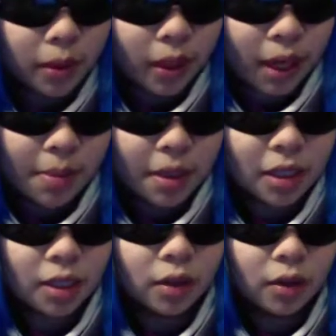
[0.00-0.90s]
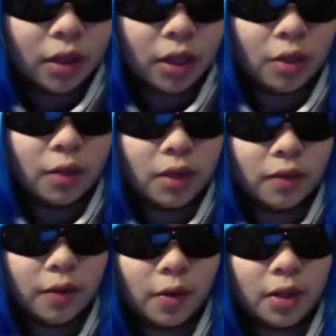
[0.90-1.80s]
thing I mentioned earlier was to
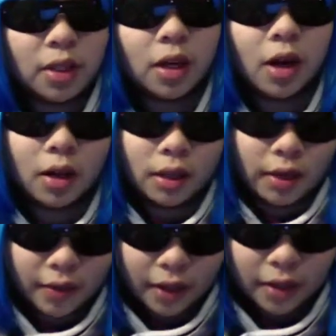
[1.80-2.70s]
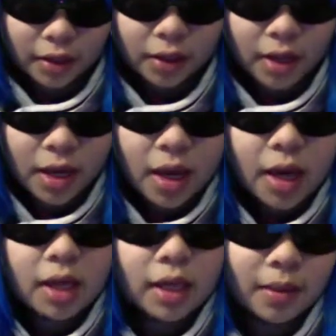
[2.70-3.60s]
focus on holiday vendors.
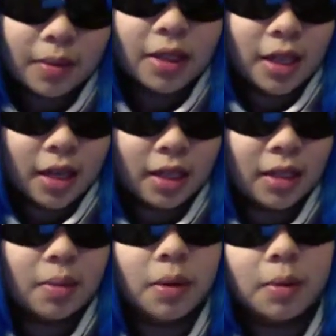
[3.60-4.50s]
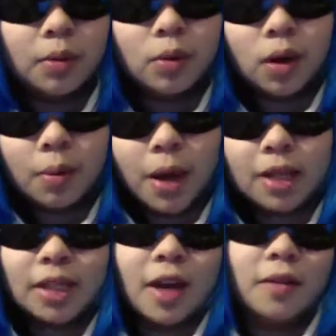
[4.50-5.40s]
This means, yes, people who are
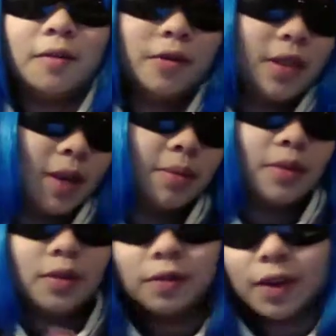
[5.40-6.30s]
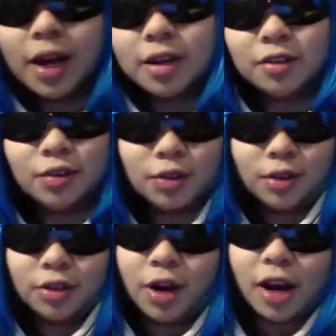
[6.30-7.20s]
passing out samples or flyers or
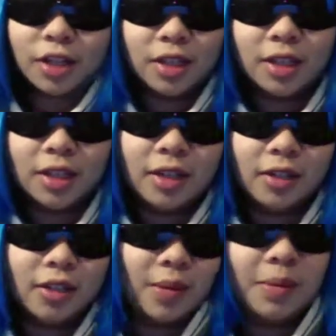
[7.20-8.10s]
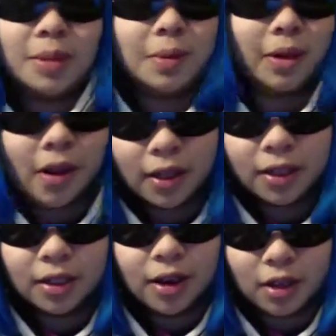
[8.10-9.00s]
attractions in Christmas spirit
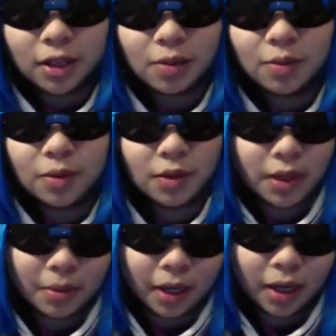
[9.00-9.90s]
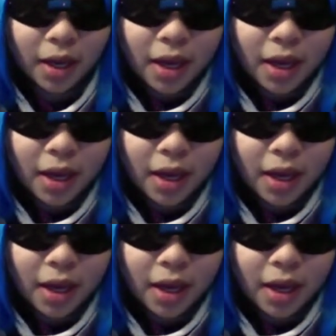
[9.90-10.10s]
costumes or something.